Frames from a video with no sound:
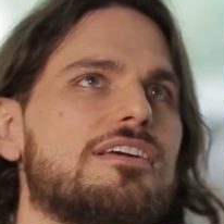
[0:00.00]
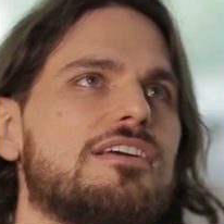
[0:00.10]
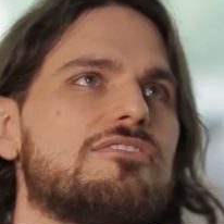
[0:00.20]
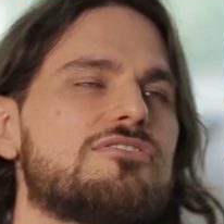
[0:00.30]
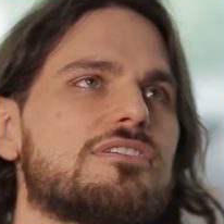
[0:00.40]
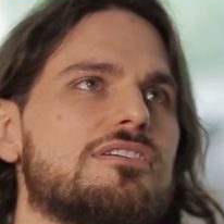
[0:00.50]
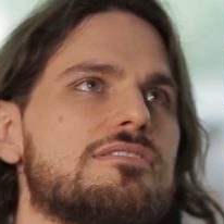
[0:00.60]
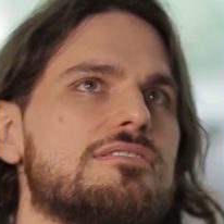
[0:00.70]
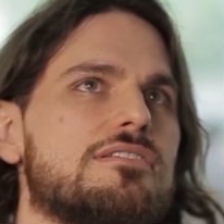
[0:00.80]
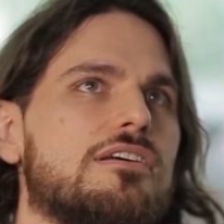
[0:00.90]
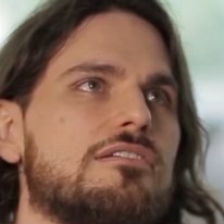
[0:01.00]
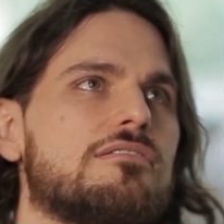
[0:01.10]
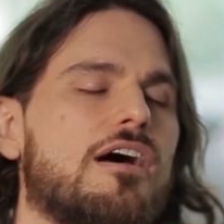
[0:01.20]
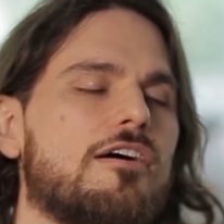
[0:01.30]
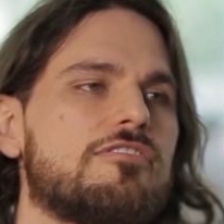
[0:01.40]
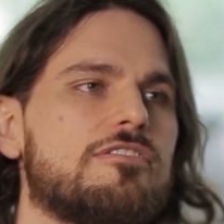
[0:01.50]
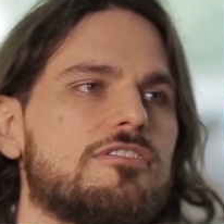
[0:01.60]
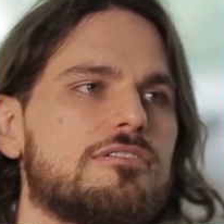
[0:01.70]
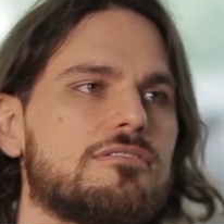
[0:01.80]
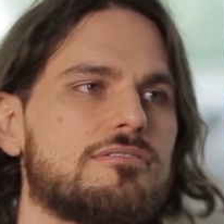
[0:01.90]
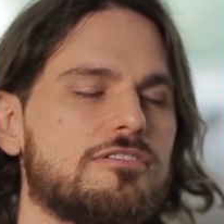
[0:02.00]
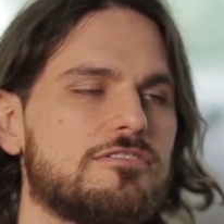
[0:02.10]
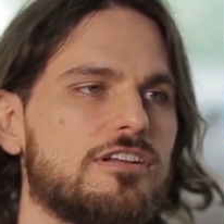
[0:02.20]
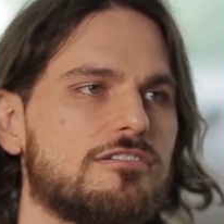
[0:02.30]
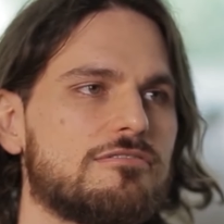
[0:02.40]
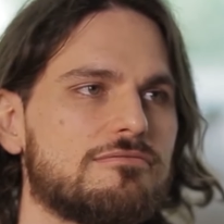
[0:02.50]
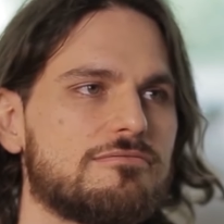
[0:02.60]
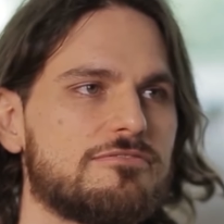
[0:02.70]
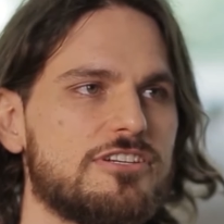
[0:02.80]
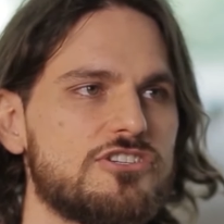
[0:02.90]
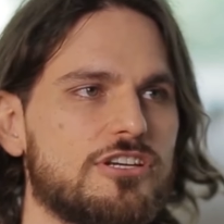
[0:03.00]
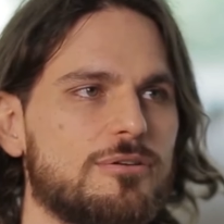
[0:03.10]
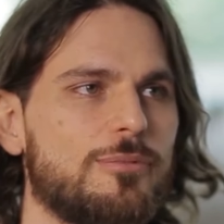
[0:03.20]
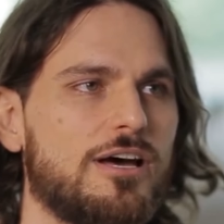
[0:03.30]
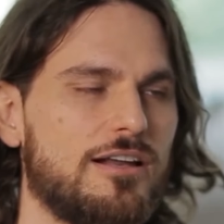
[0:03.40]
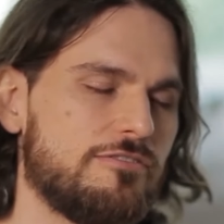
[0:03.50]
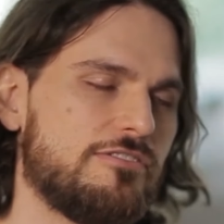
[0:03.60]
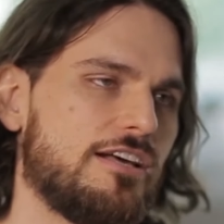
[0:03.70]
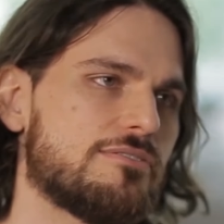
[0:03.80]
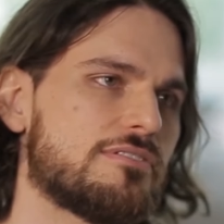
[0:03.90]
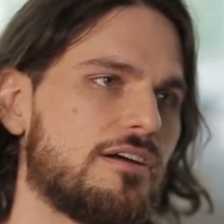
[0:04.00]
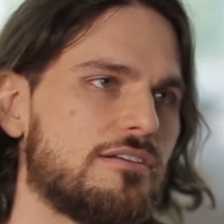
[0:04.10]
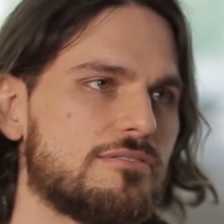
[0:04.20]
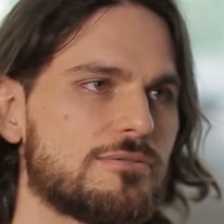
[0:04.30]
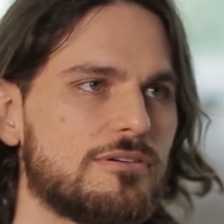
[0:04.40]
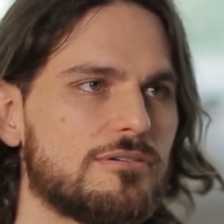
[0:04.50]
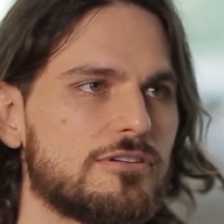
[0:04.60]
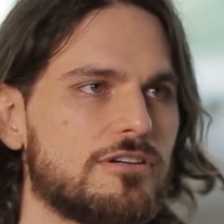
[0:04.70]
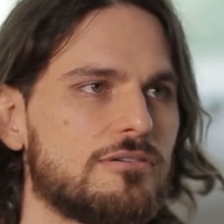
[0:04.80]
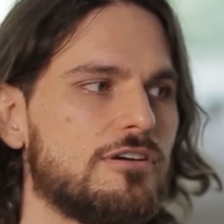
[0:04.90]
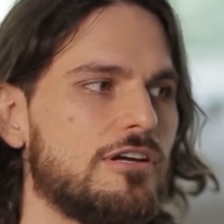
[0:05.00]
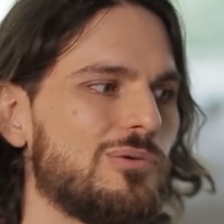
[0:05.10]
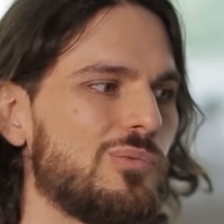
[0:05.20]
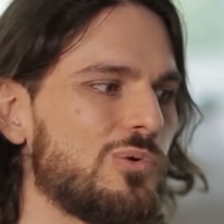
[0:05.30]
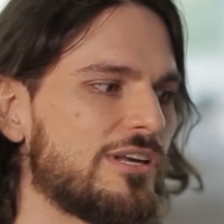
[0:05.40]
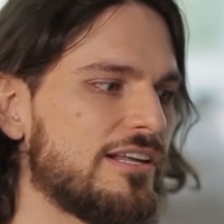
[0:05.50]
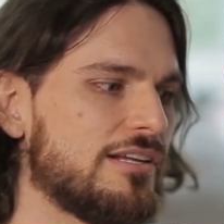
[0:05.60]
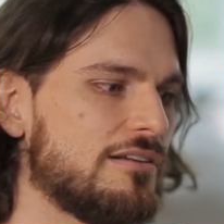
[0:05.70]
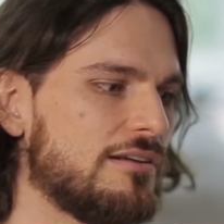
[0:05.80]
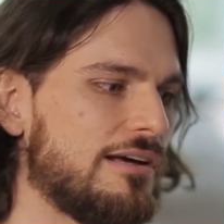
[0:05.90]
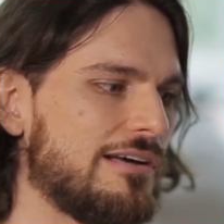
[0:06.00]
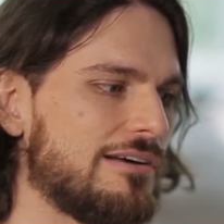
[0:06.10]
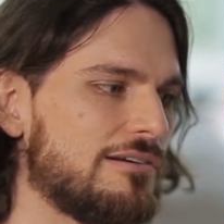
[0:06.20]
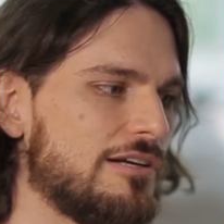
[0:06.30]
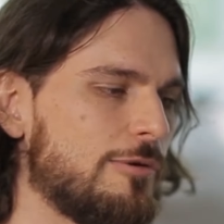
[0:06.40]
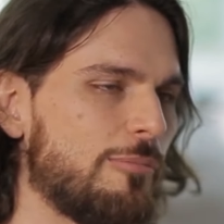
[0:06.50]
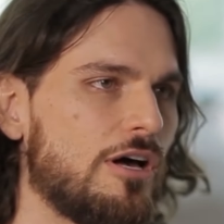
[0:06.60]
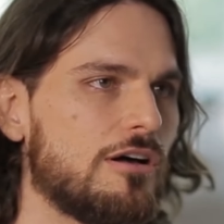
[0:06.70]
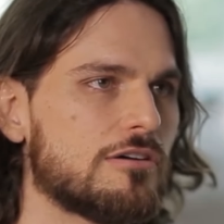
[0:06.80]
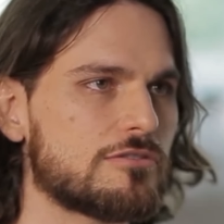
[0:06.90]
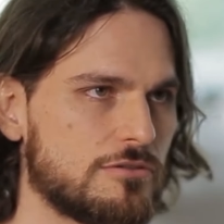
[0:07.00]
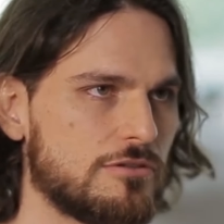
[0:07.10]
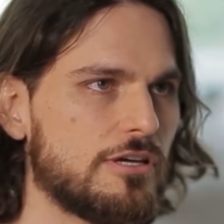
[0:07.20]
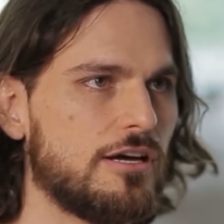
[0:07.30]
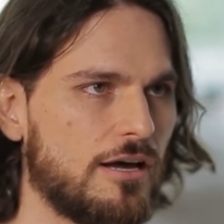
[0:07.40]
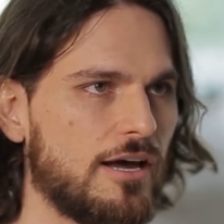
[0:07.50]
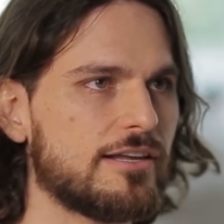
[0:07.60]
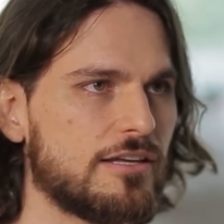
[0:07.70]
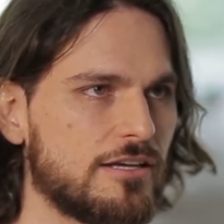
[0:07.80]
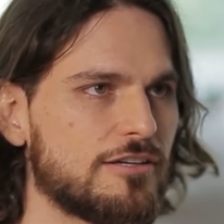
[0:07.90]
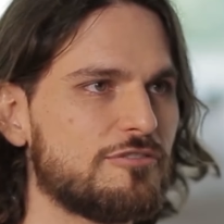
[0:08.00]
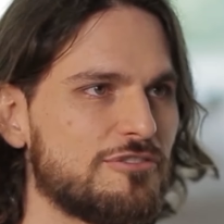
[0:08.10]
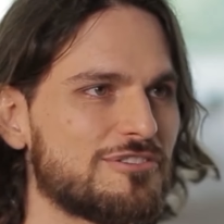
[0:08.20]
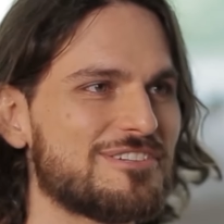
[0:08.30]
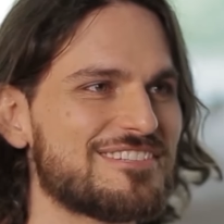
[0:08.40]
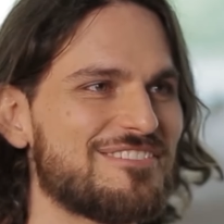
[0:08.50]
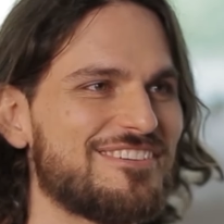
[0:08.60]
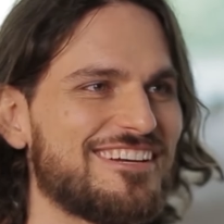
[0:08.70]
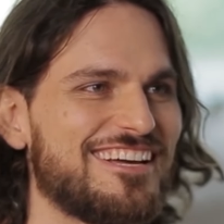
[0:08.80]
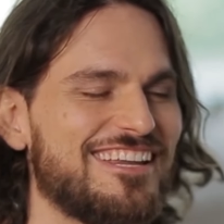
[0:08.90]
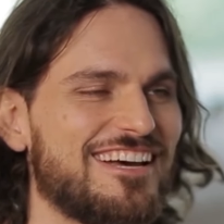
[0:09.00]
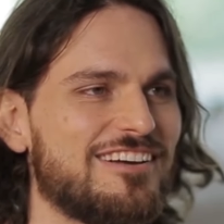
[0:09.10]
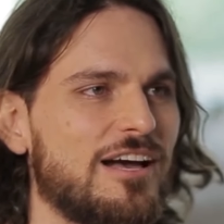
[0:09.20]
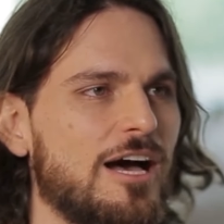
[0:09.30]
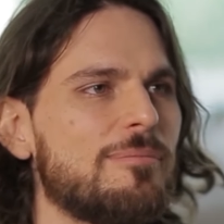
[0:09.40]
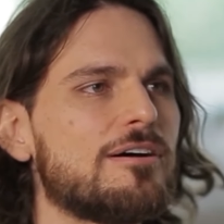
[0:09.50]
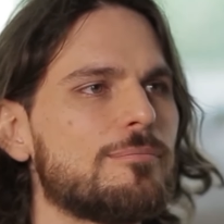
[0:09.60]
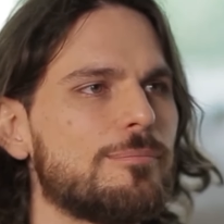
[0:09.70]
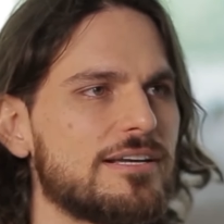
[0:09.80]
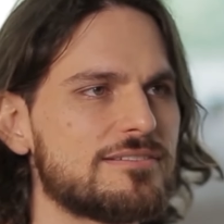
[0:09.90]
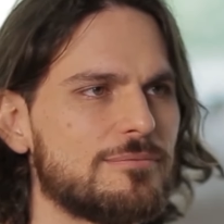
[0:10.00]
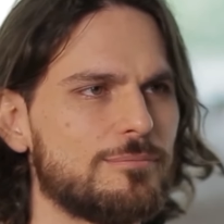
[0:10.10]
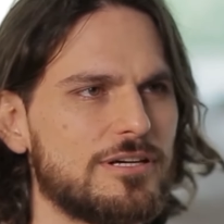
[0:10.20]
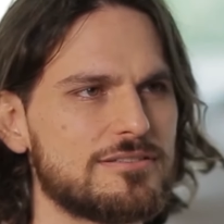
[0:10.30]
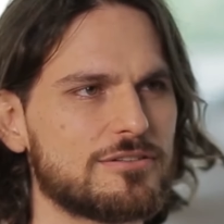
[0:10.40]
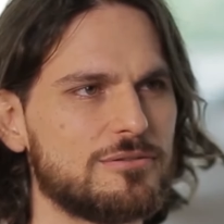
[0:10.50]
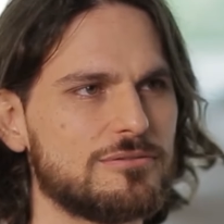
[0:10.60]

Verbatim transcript: interesting. I've never never done fishing, but I love the outside as well, you mm -hmm. know, mm-hmm. walking in. Uh, parks or yeah, mm -hmm. hiking if you've got somewhere like that. How about bicycle?